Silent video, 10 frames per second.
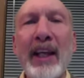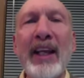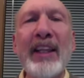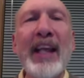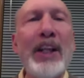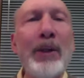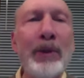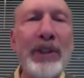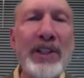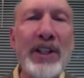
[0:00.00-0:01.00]
Then you will
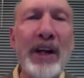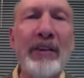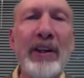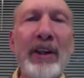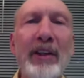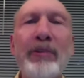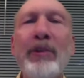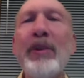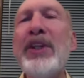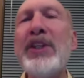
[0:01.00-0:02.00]
discover the
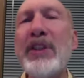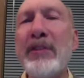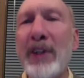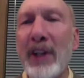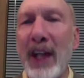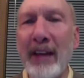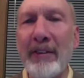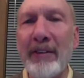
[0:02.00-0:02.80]
fullness of your life.